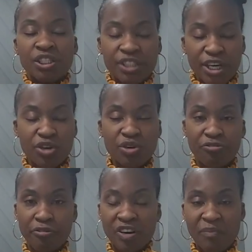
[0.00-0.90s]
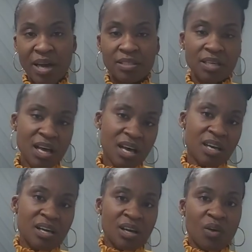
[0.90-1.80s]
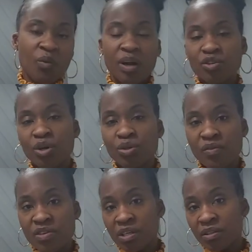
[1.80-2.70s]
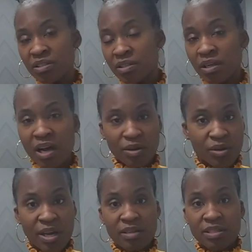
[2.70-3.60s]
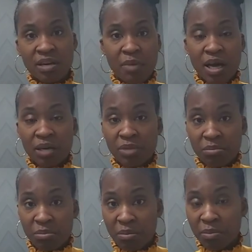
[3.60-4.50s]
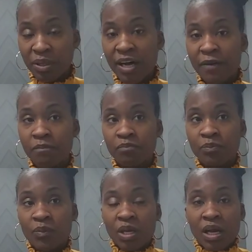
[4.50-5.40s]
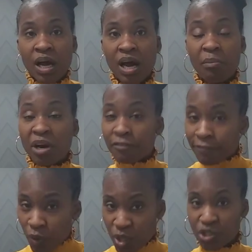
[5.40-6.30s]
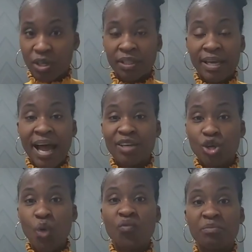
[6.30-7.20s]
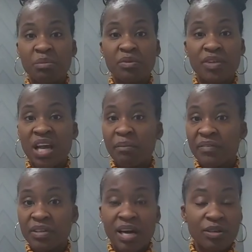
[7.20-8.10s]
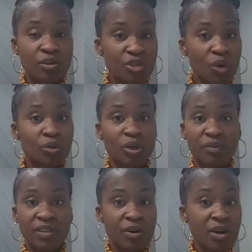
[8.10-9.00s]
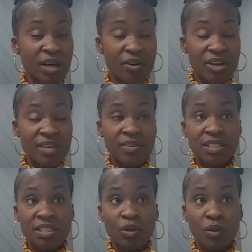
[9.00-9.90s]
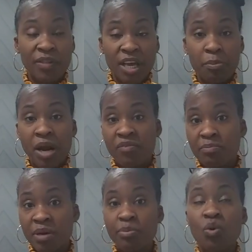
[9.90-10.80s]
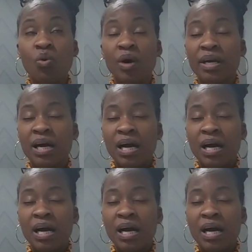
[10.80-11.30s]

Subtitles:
Dear good friend of mine said, "Why don't you go to this holistic doctor down in Santa Monica, blah, blah, blah, blah, blah." Unfortunately, I don't remember the name of the doctor. Don't know if they are even still there. But I remember on